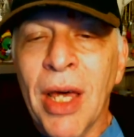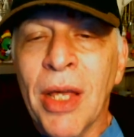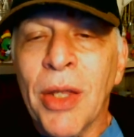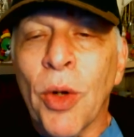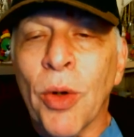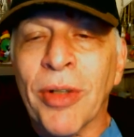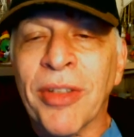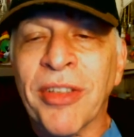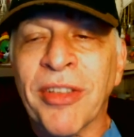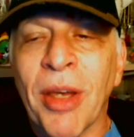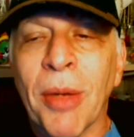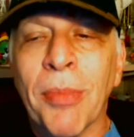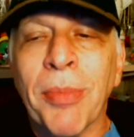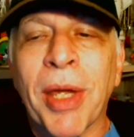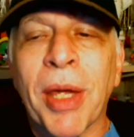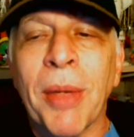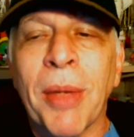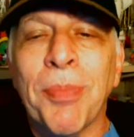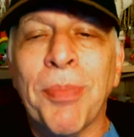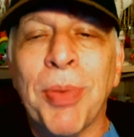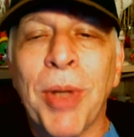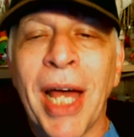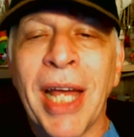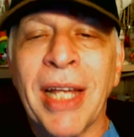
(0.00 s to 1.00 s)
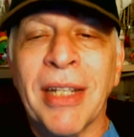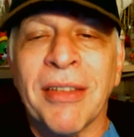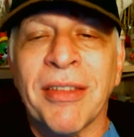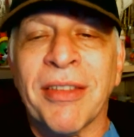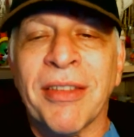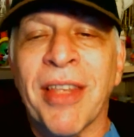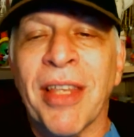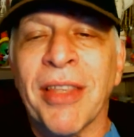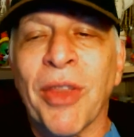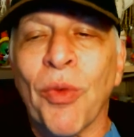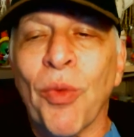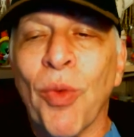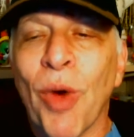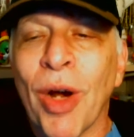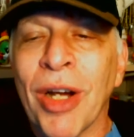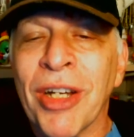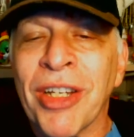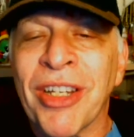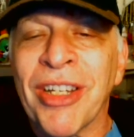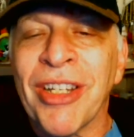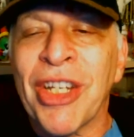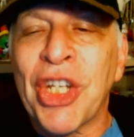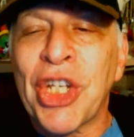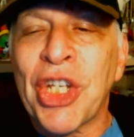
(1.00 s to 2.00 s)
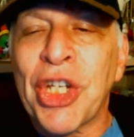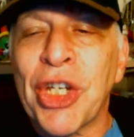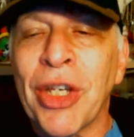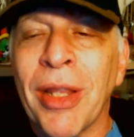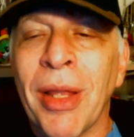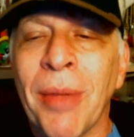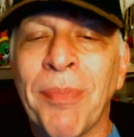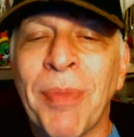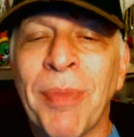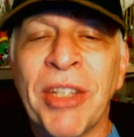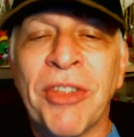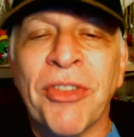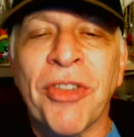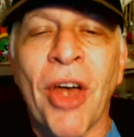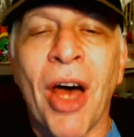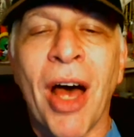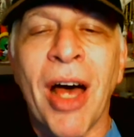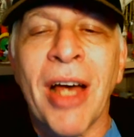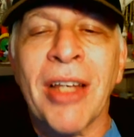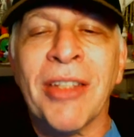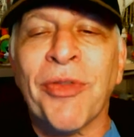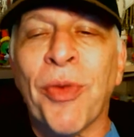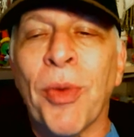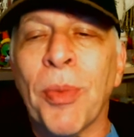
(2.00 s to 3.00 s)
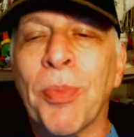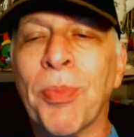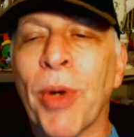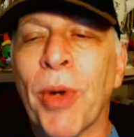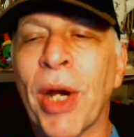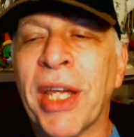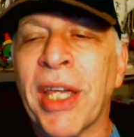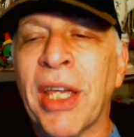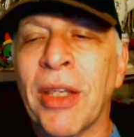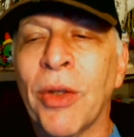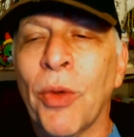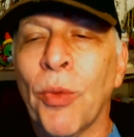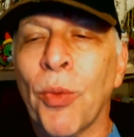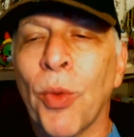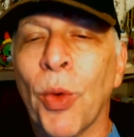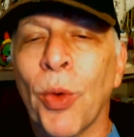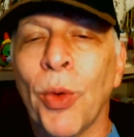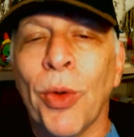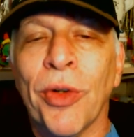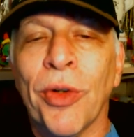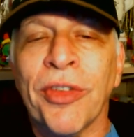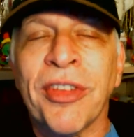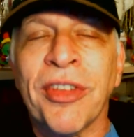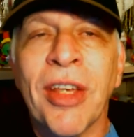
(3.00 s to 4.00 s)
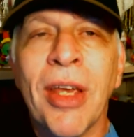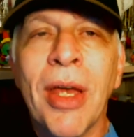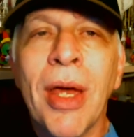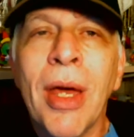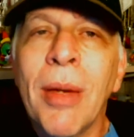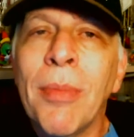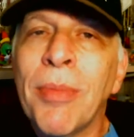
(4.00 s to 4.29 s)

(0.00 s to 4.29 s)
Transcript: There are some complaints that the Russians should have been tossed for breaking the rules.